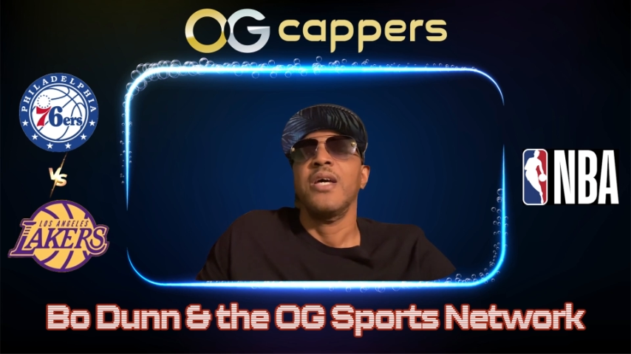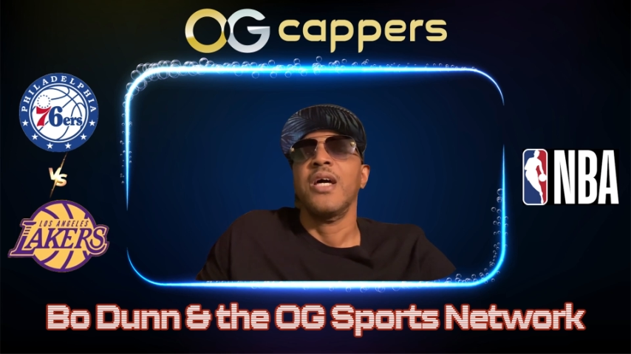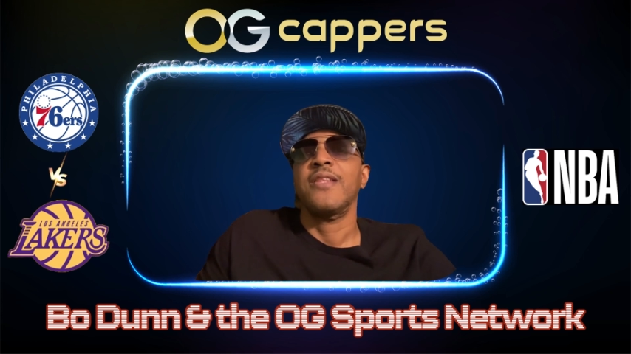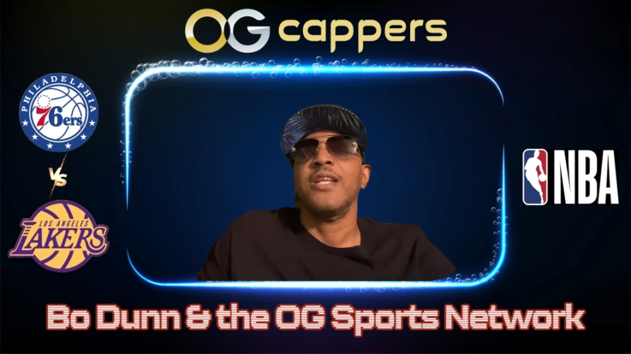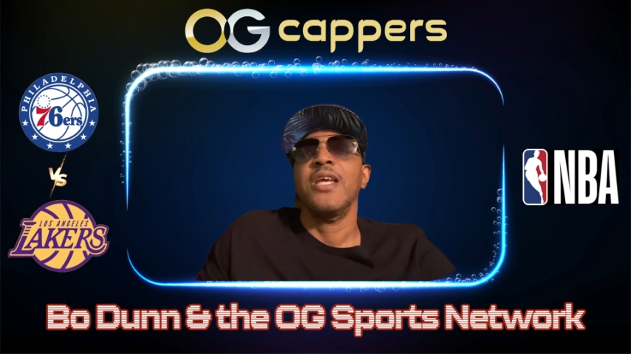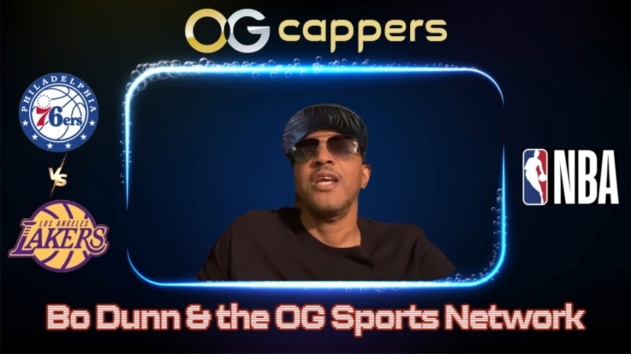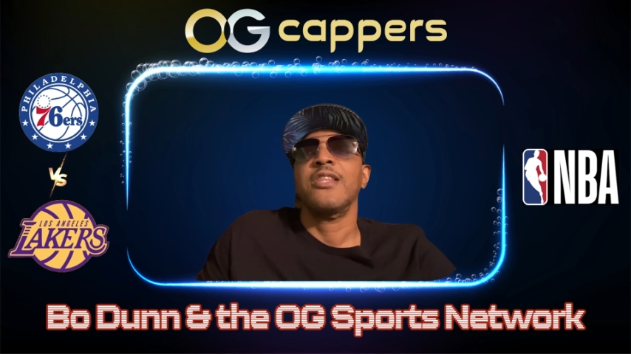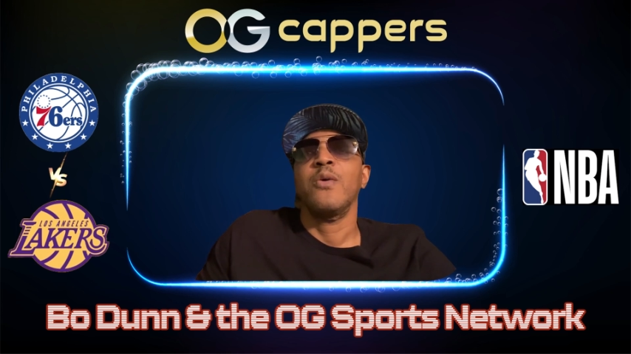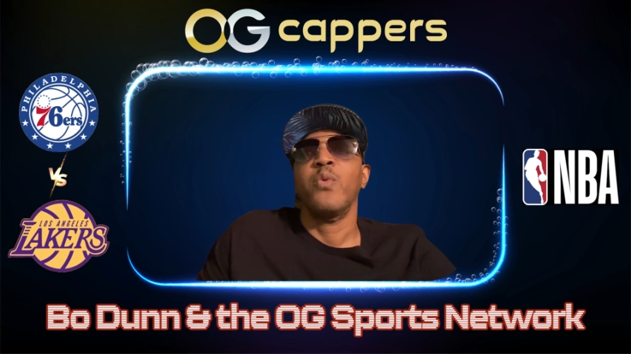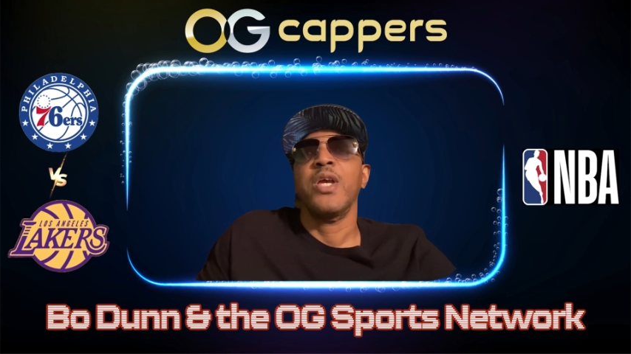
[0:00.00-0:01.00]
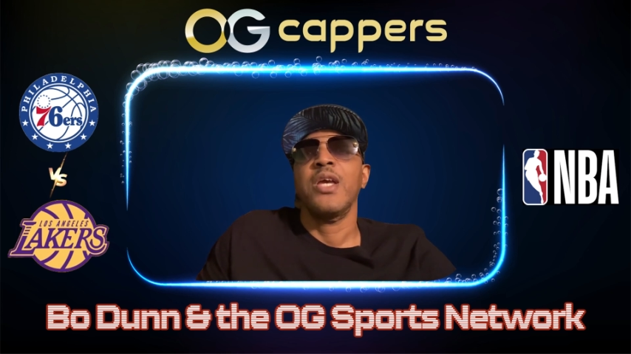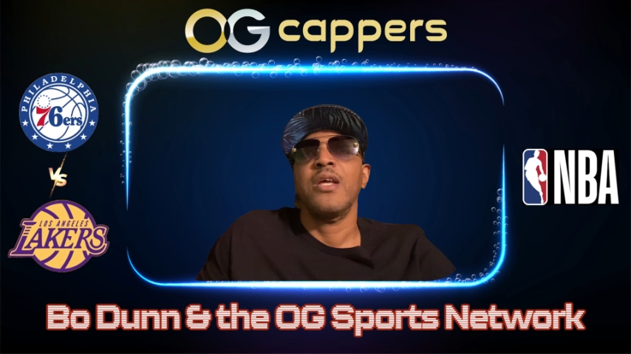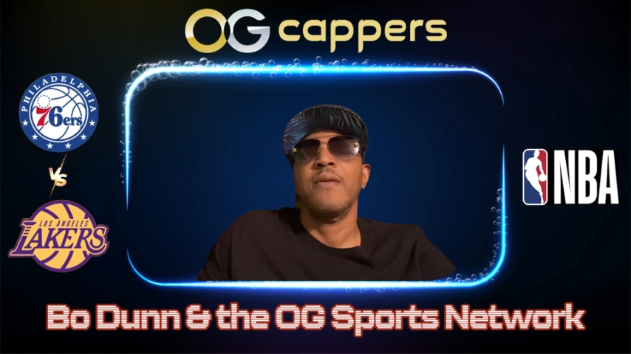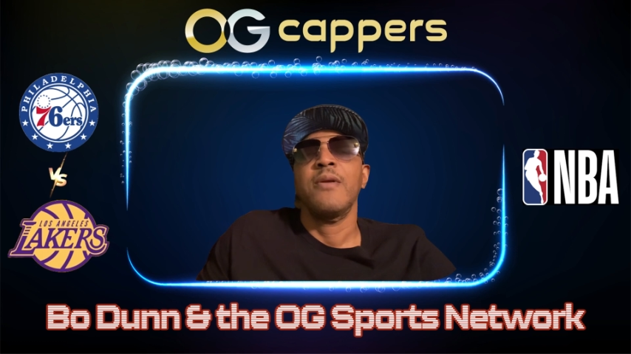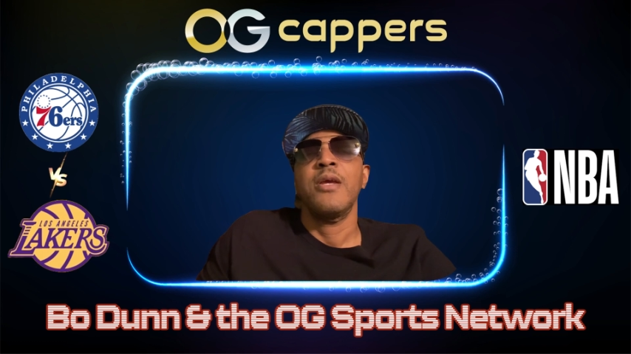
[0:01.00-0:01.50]
I think they get the
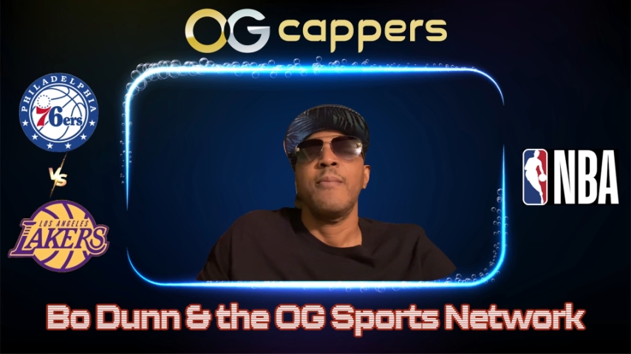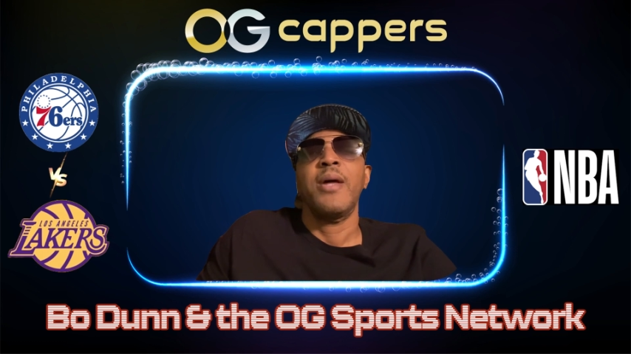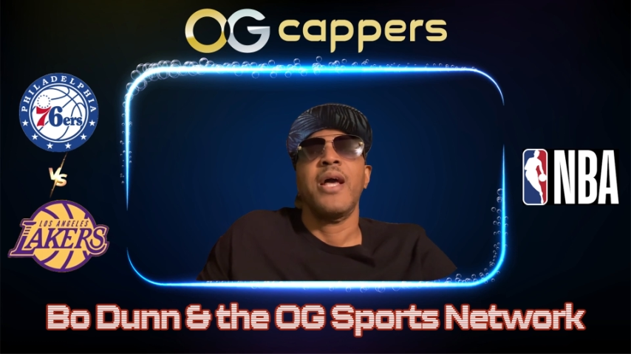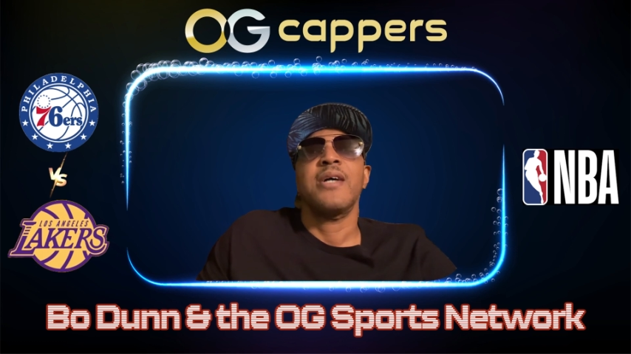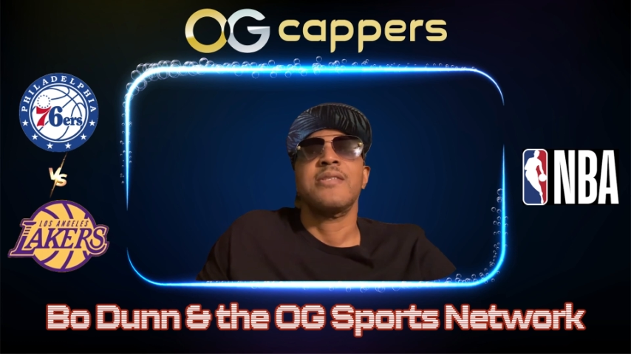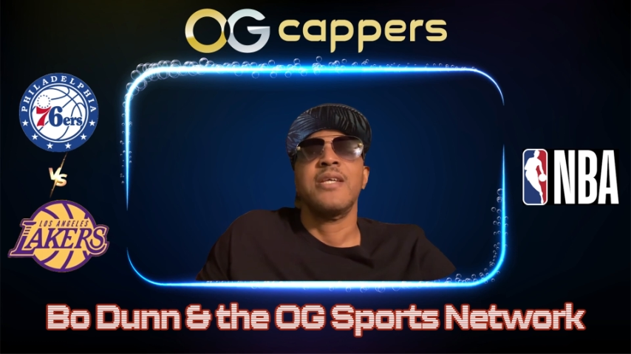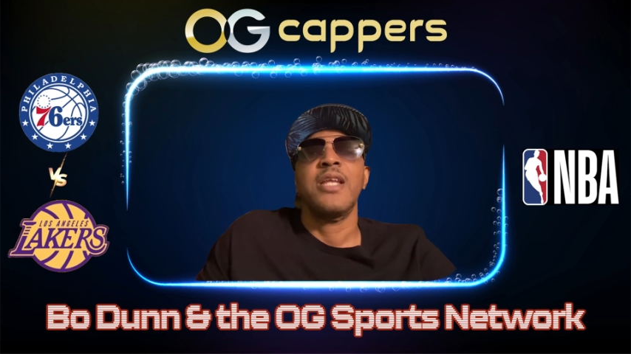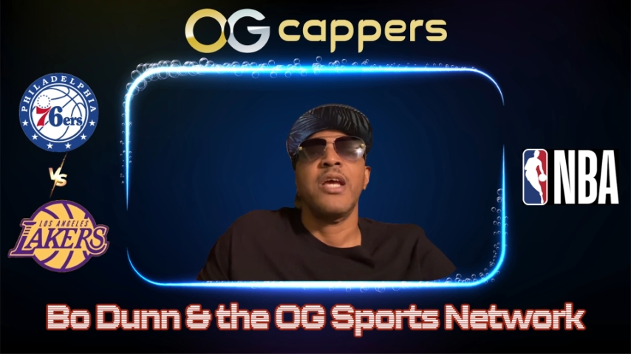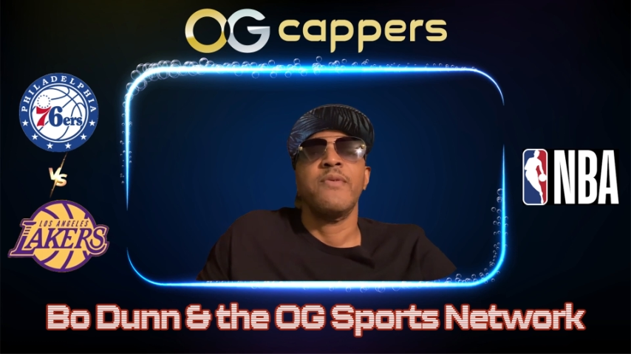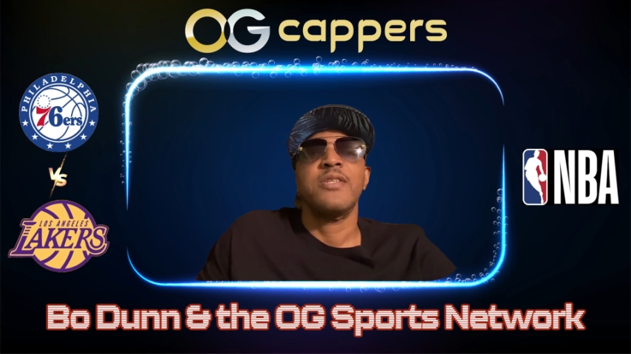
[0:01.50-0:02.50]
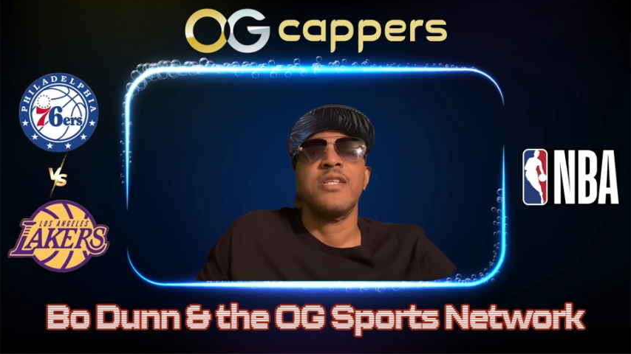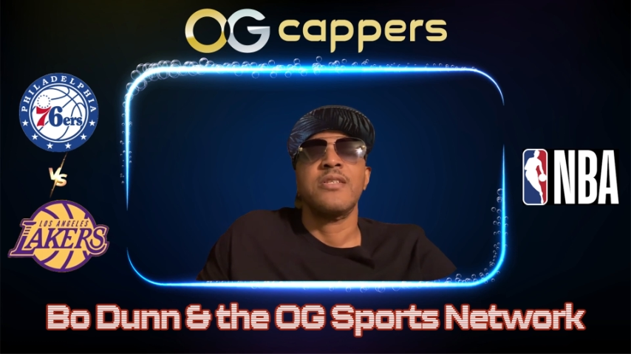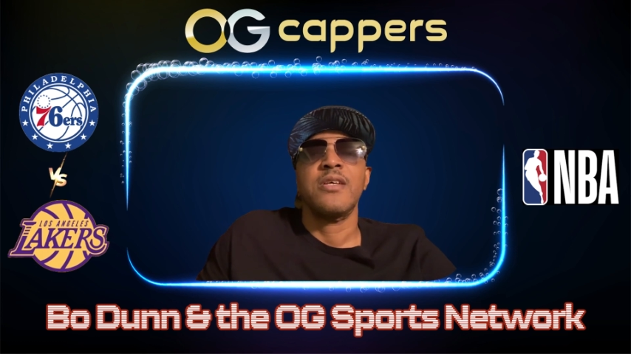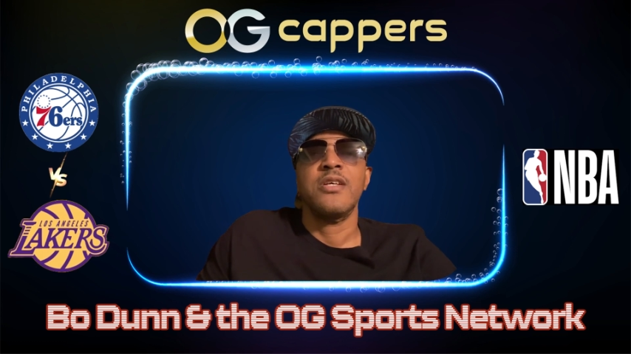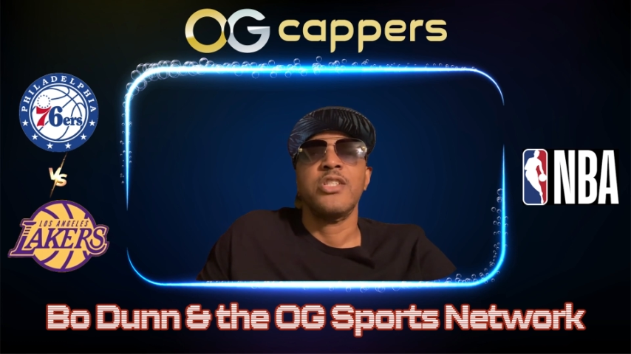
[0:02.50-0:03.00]
win. But like I said, ever since uh,